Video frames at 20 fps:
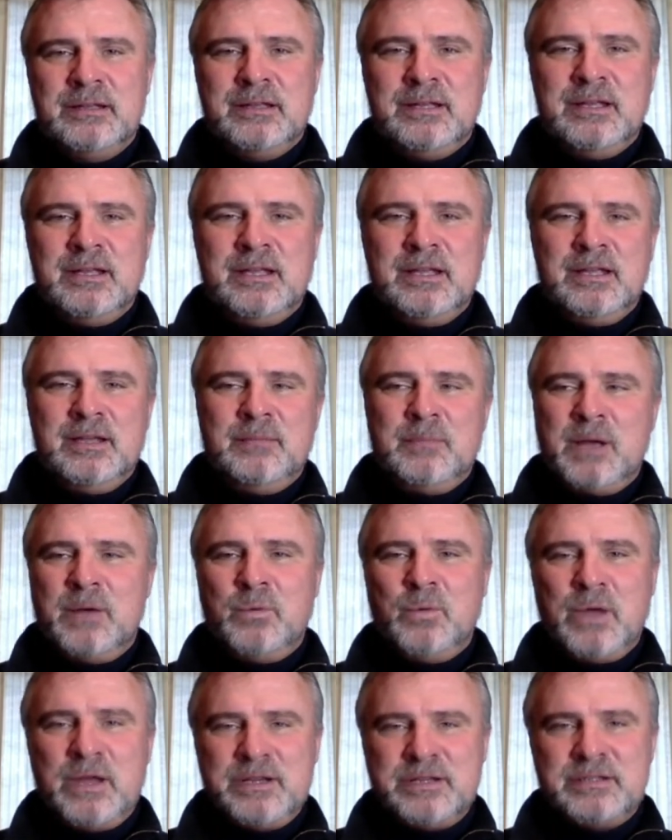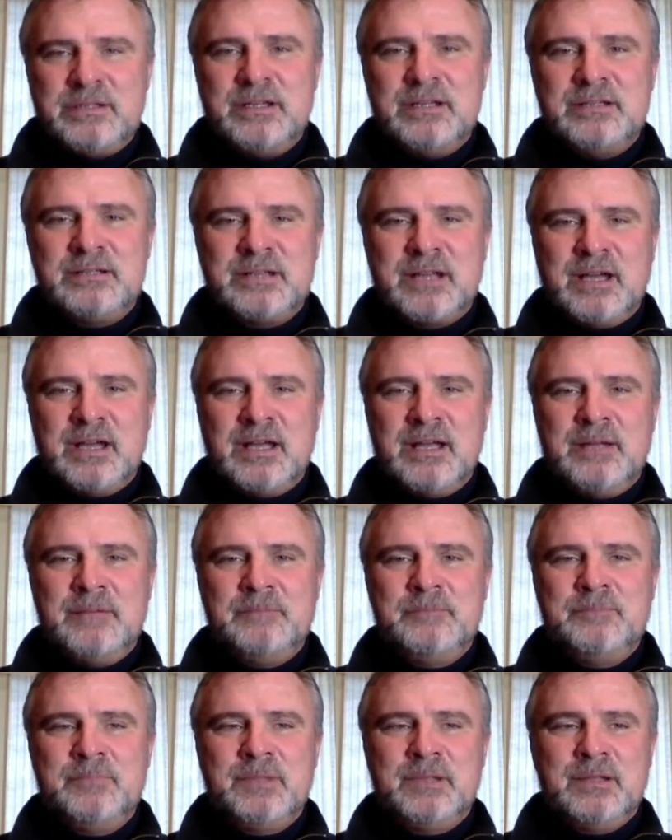Am I wasting
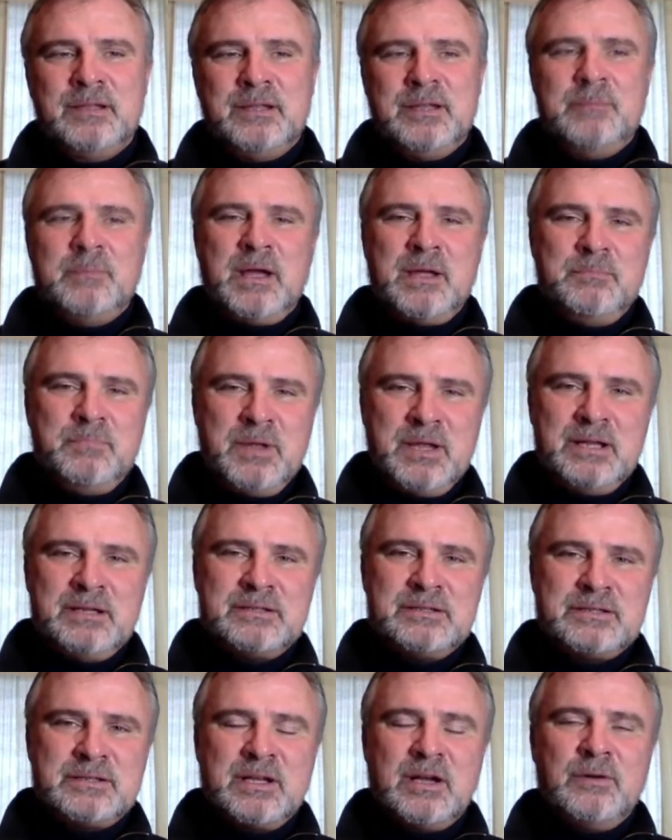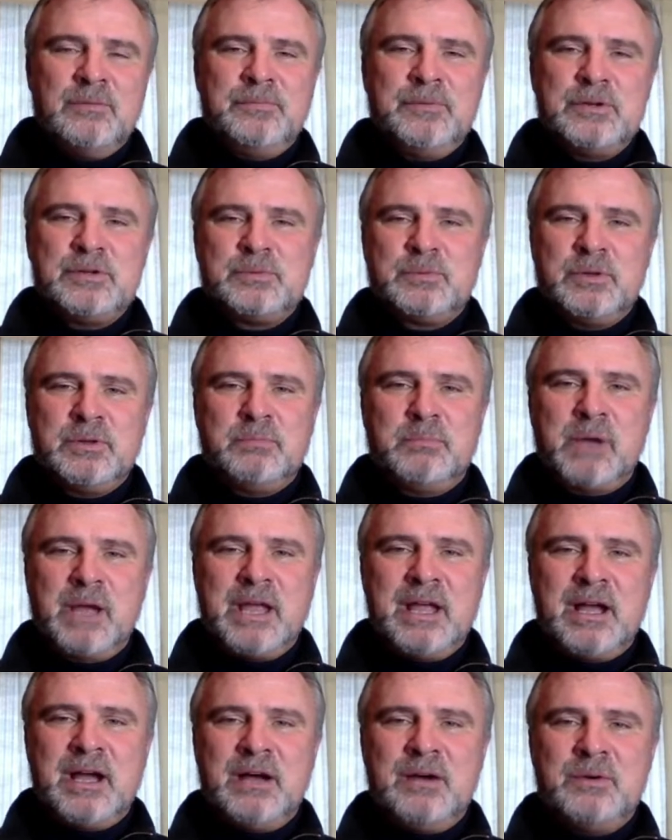time? Am I being selfish with
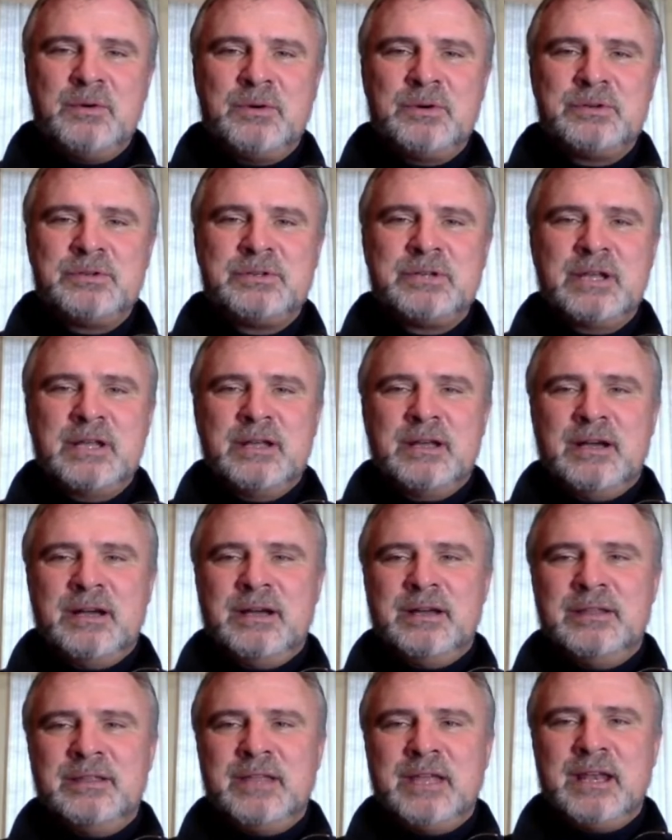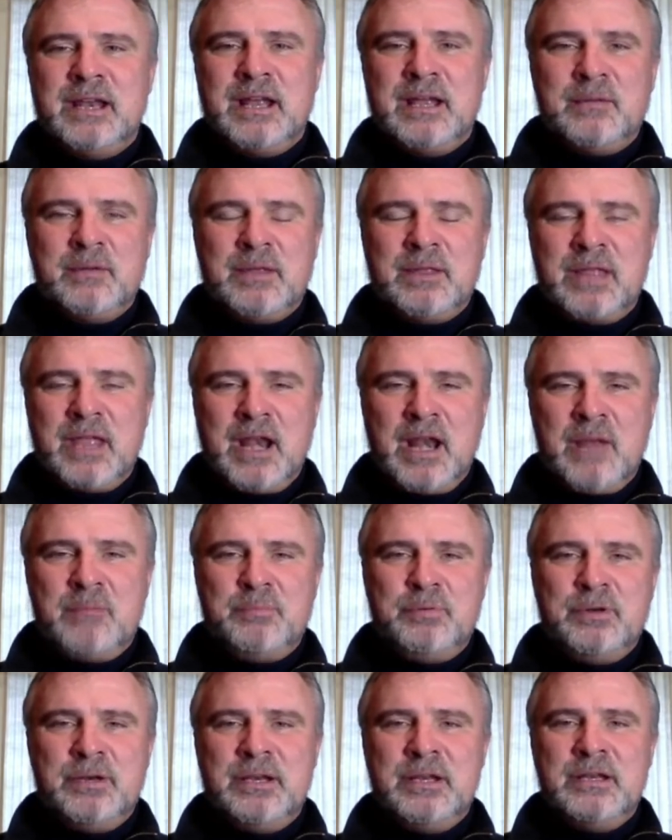my hours that I
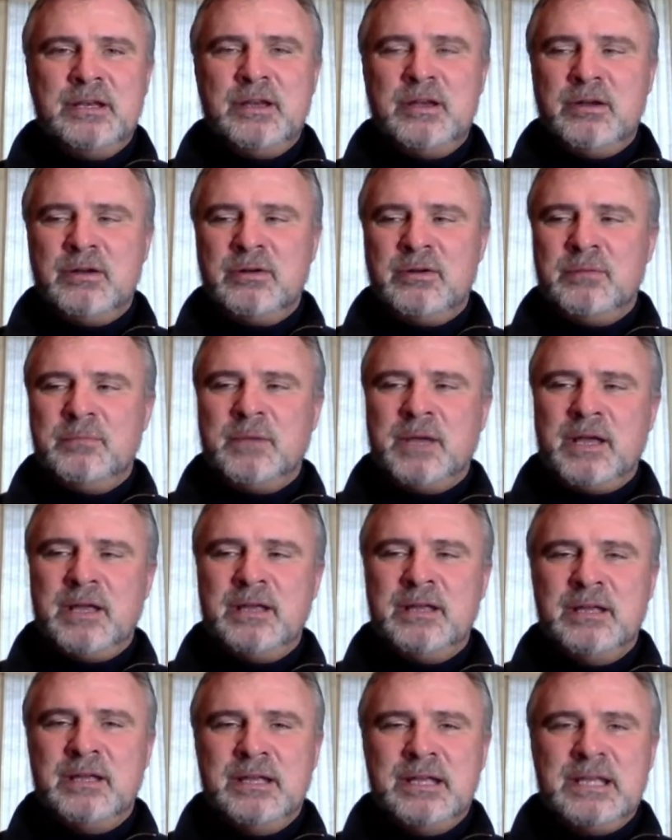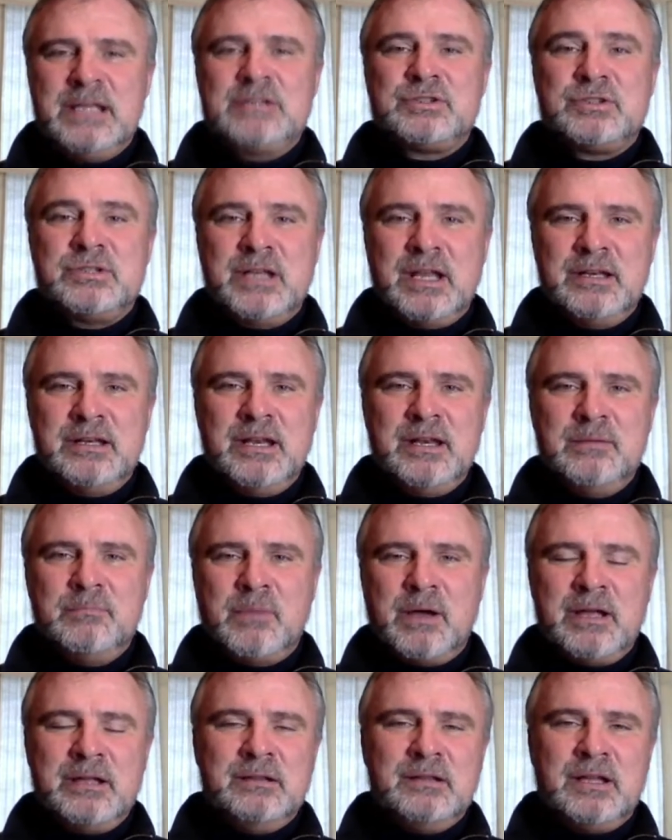put in here? Am I extending
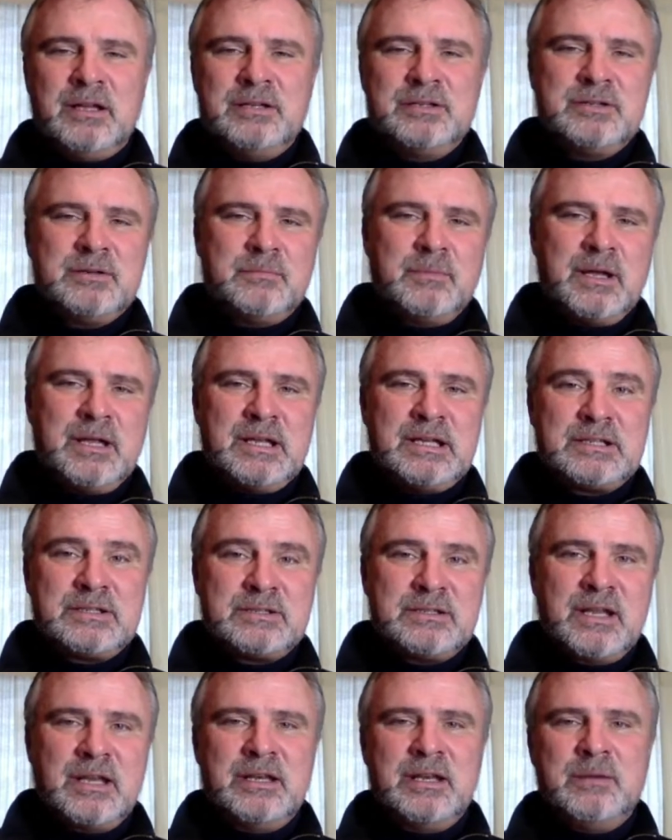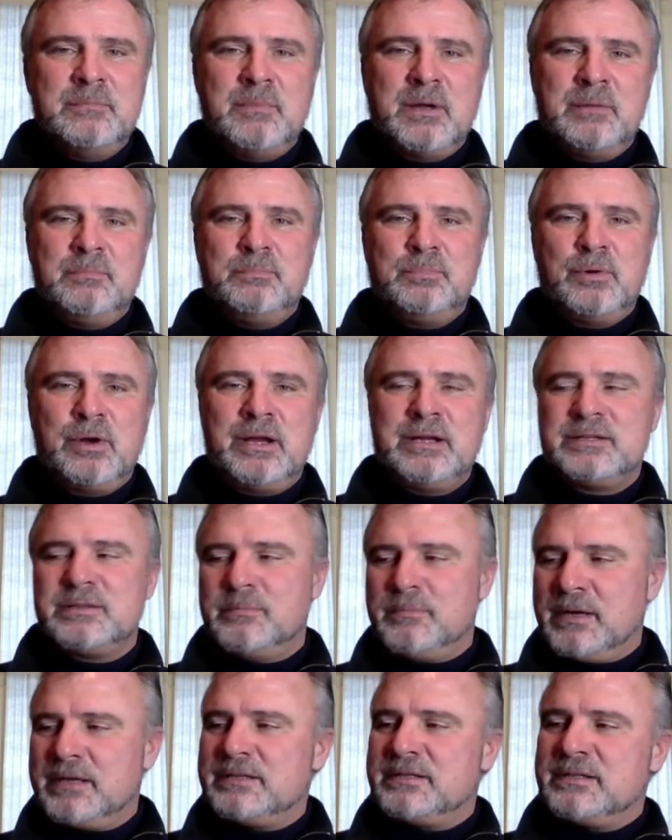my lunch? Am I extending my breaks?
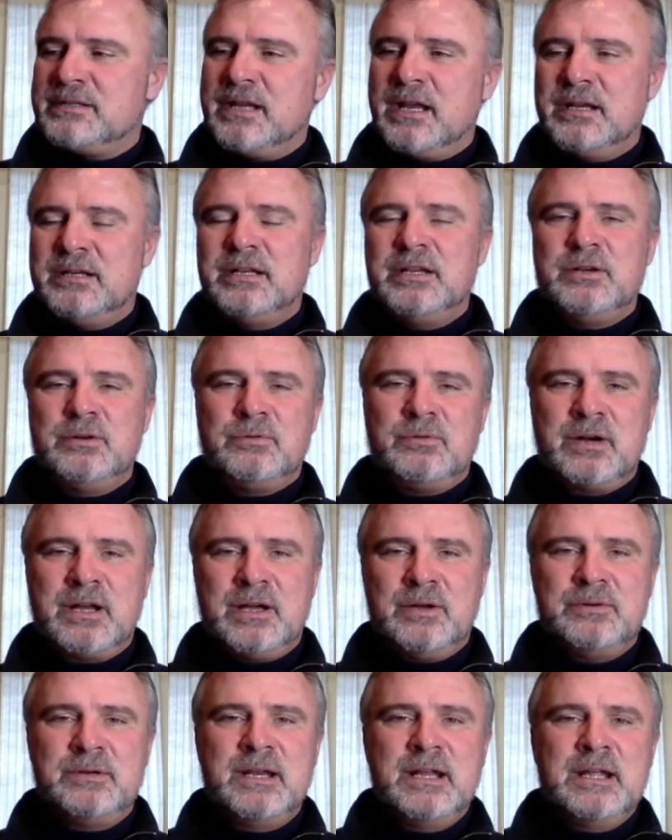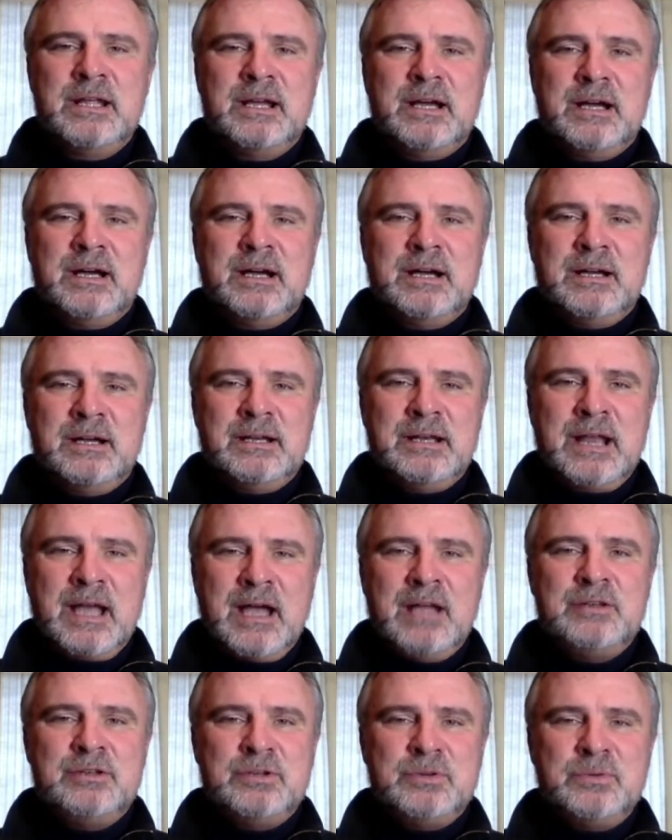Am I standing around
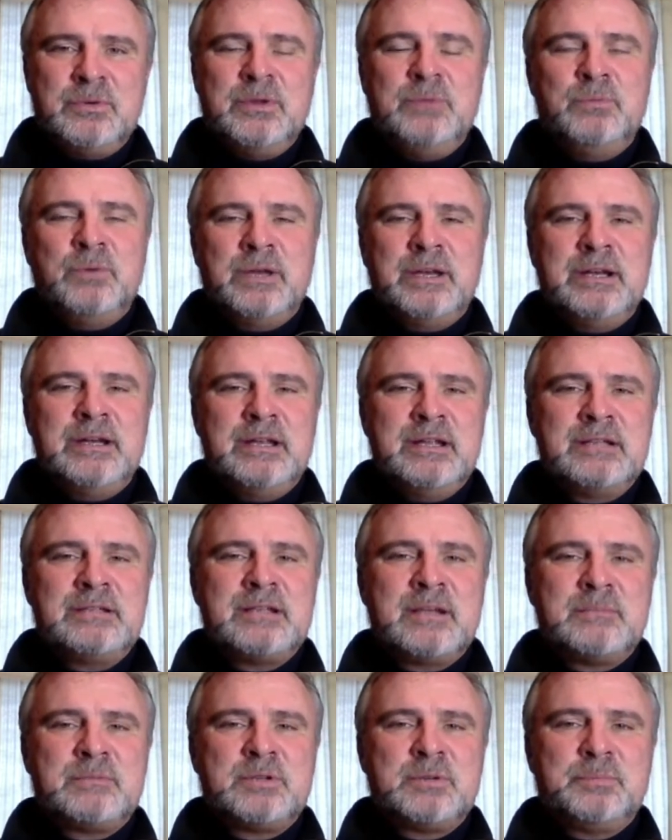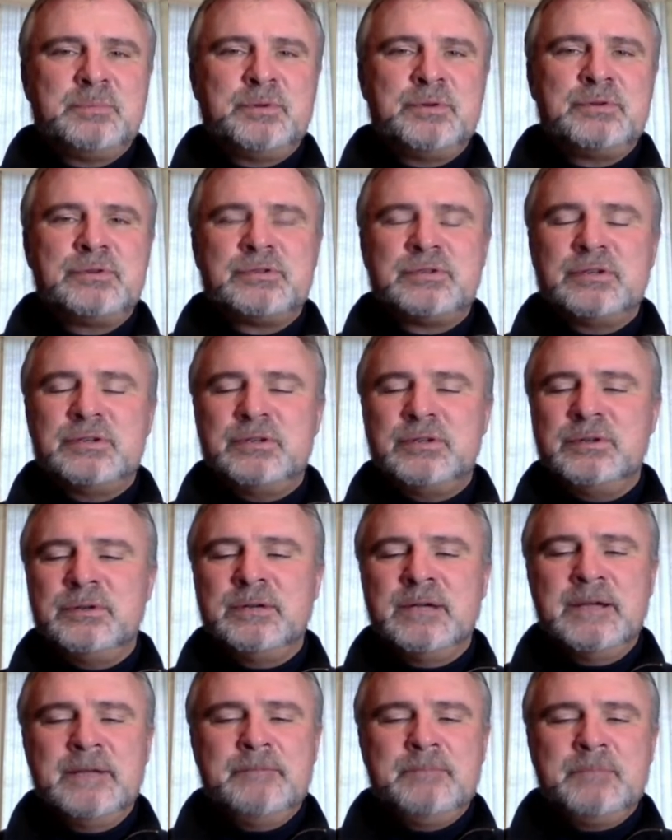not doing what it is I'm supposed to do?